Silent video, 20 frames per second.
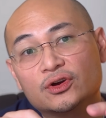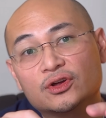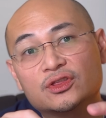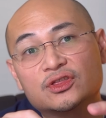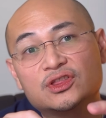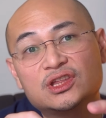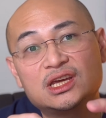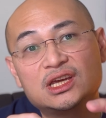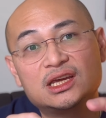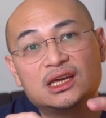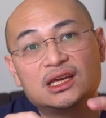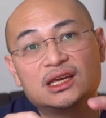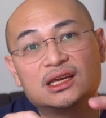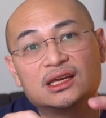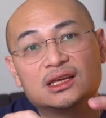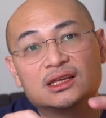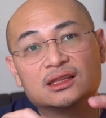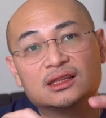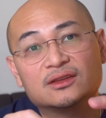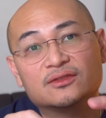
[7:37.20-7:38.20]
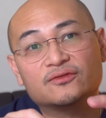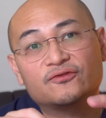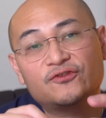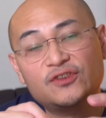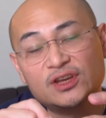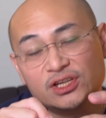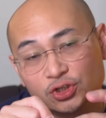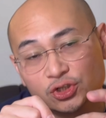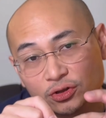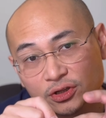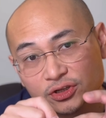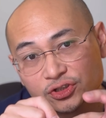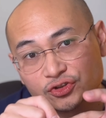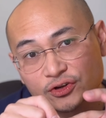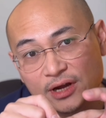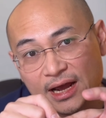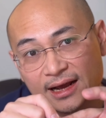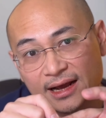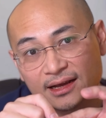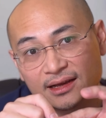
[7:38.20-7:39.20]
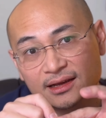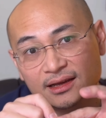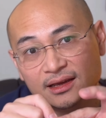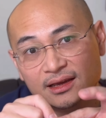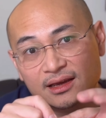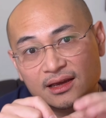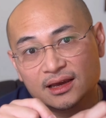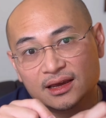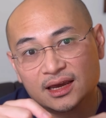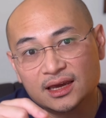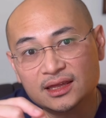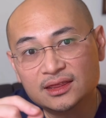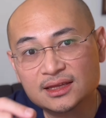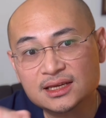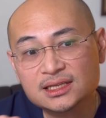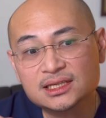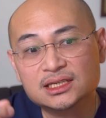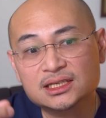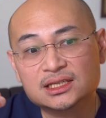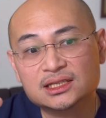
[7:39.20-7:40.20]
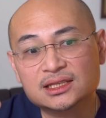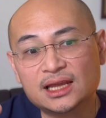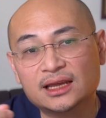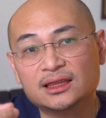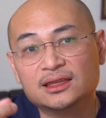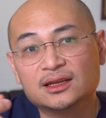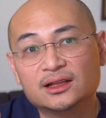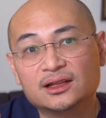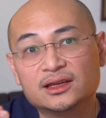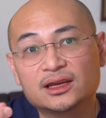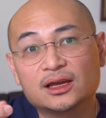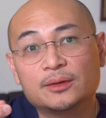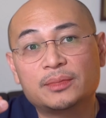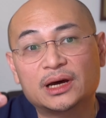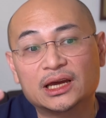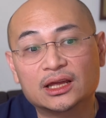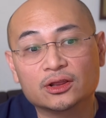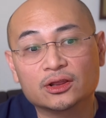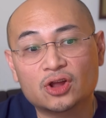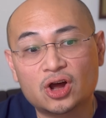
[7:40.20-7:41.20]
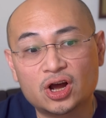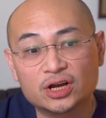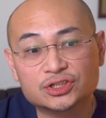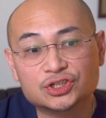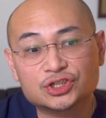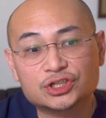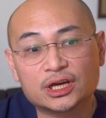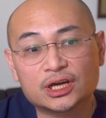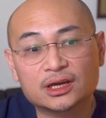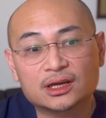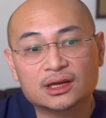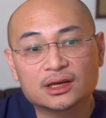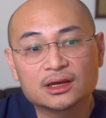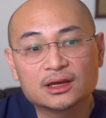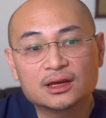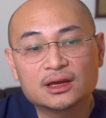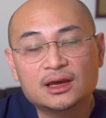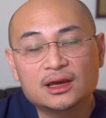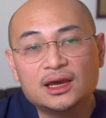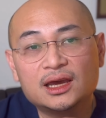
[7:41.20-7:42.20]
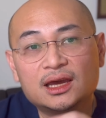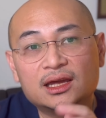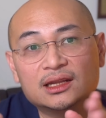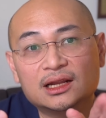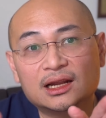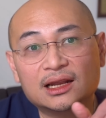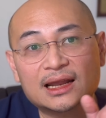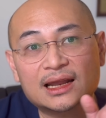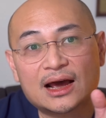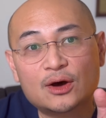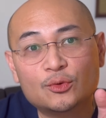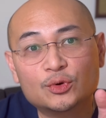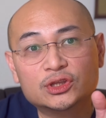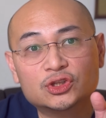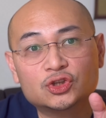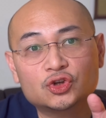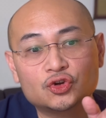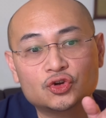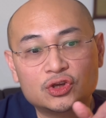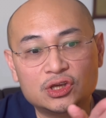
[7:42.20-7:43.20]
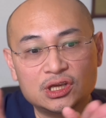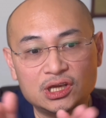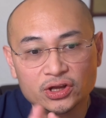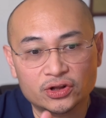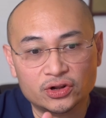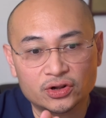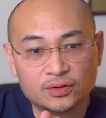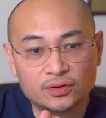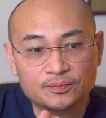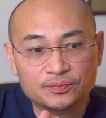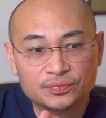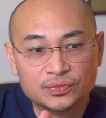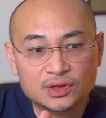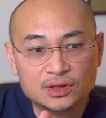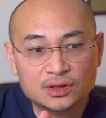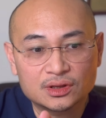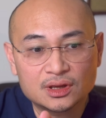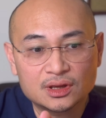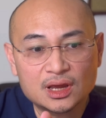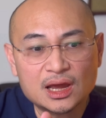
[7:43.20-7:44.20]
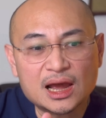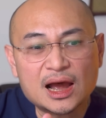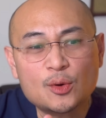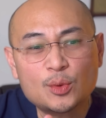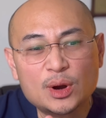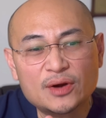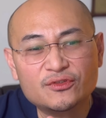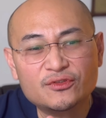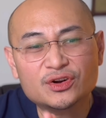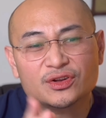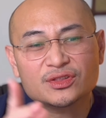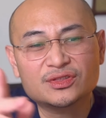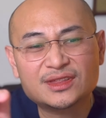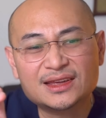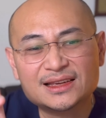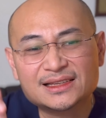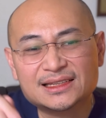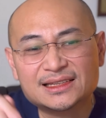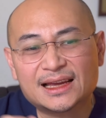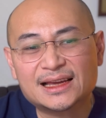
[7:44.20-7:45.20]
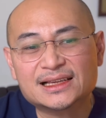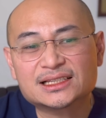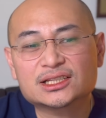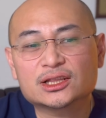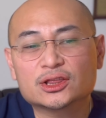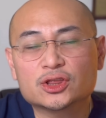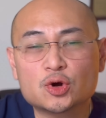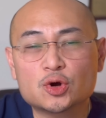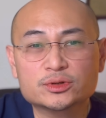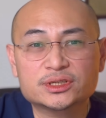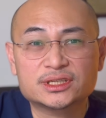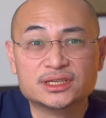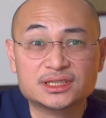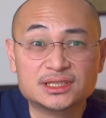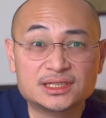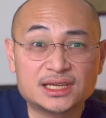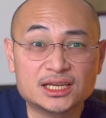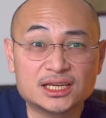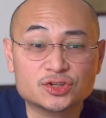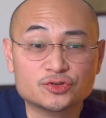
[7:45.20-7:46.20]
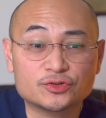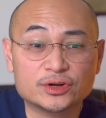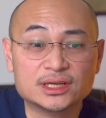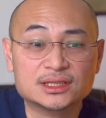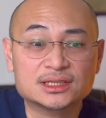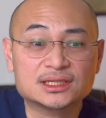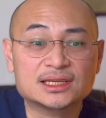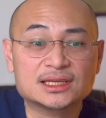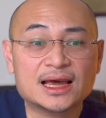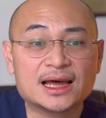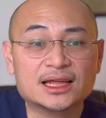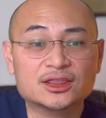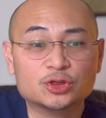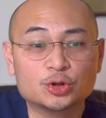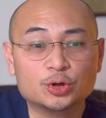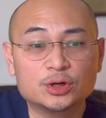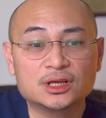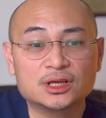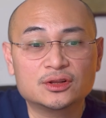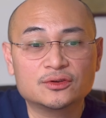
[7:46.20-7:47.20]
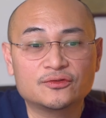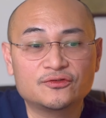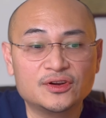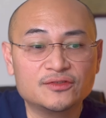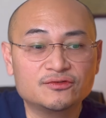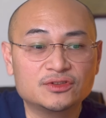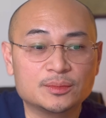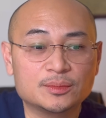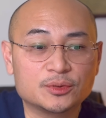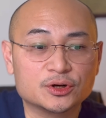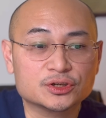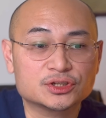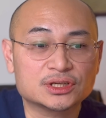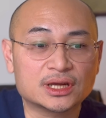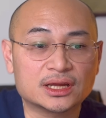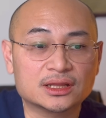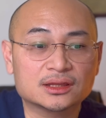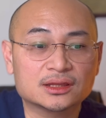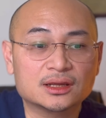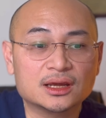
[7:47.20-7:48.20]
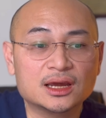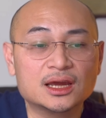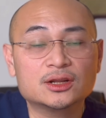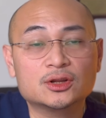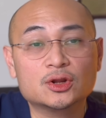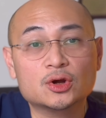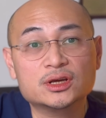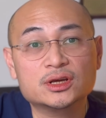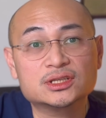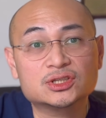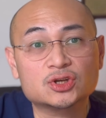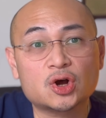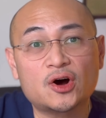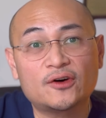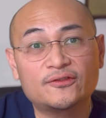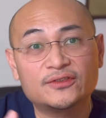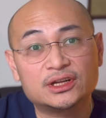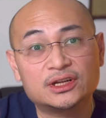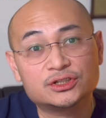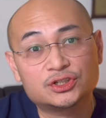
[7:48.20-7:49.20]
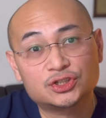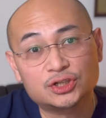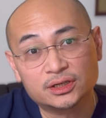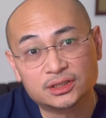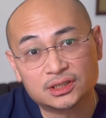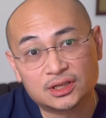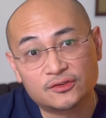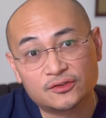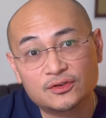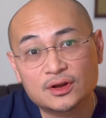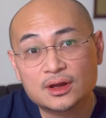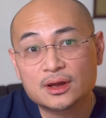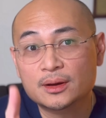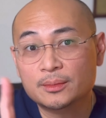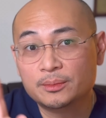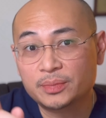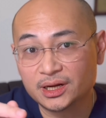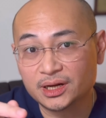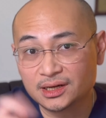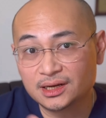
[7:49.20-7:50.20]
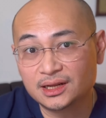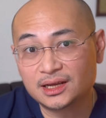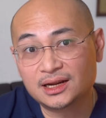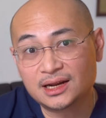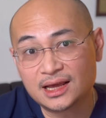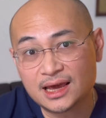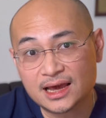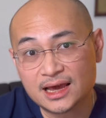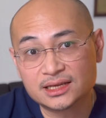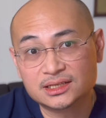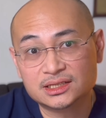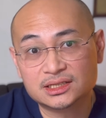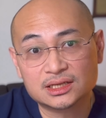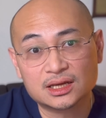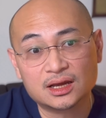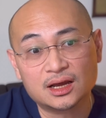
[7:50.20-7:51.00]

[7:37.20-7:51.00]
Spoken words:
the fistula tract. And this is technically a biologic and allow it to heal. However, this has low success rates at 30 to 50% and is often adjunctive, but it has